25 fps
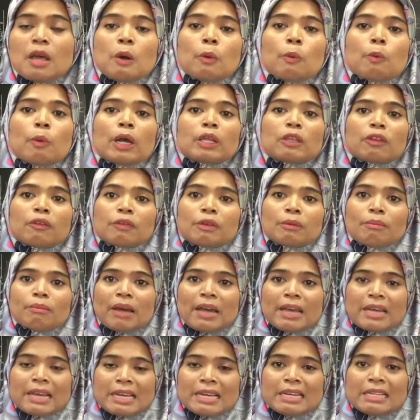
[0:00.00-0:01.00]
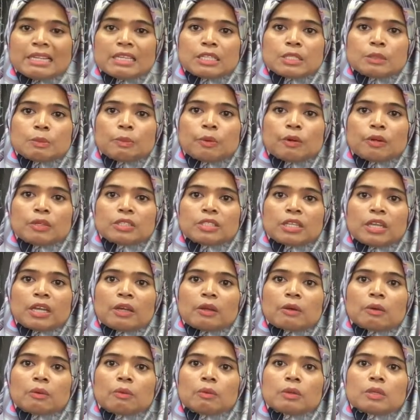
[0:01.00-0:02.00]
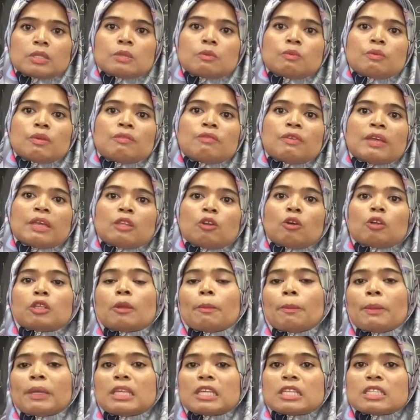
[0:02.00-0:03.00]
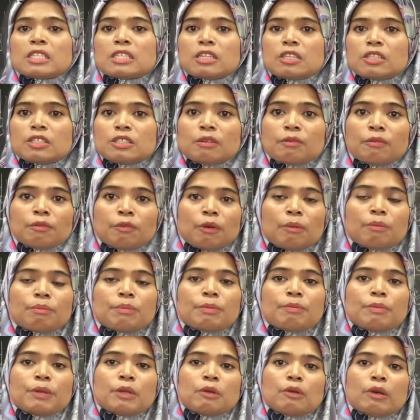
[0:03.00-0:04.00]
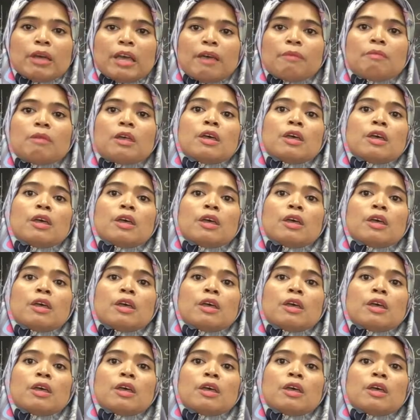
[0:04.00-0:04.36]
One of the my earliest project was with an orthopedic surgeon from PPUM